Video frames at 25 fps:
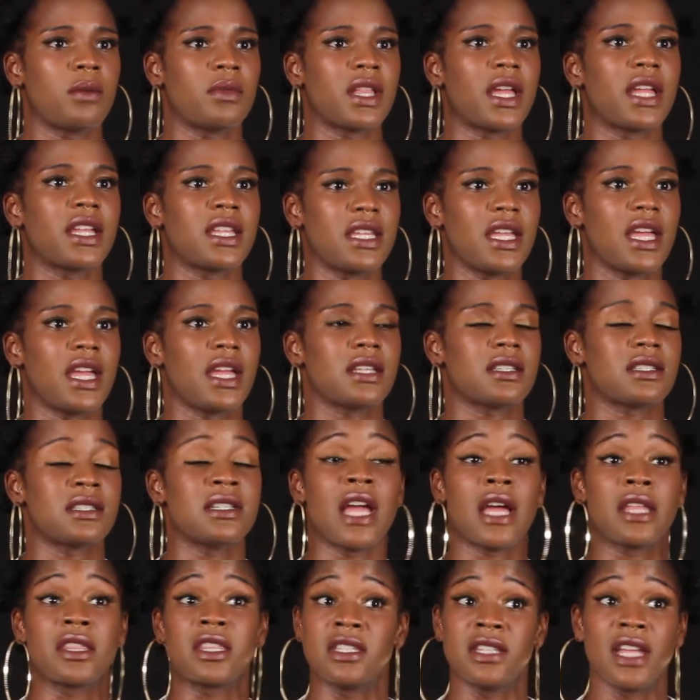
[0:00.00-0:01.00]
Like, yes,
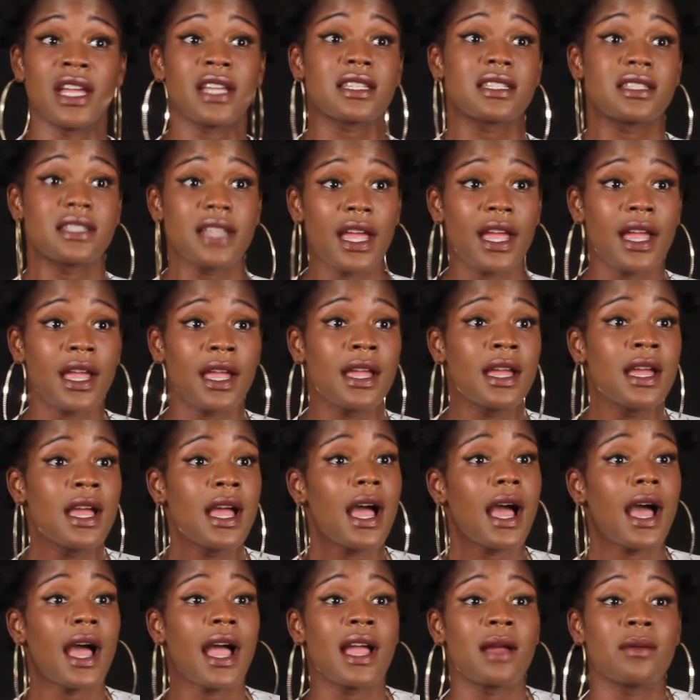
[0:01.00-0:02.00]
now the next day
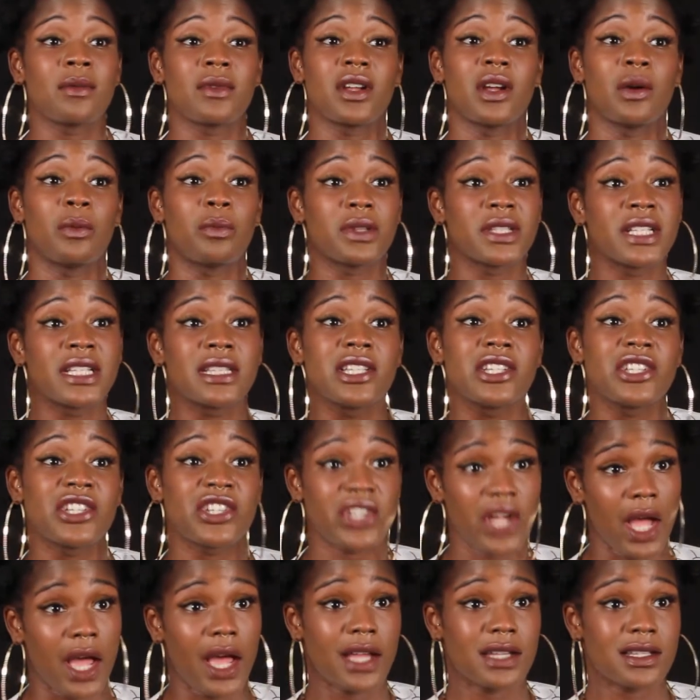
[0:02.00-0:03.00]
I'm completely
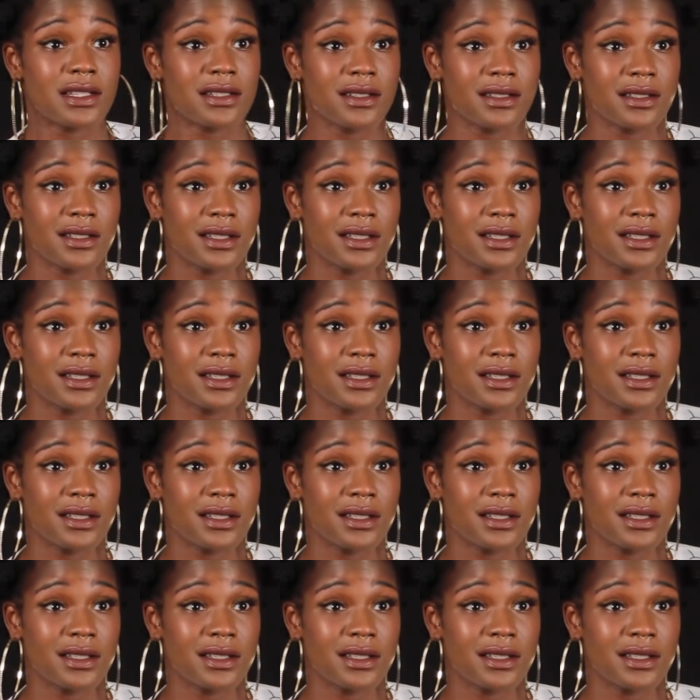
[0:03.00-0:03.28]
shot,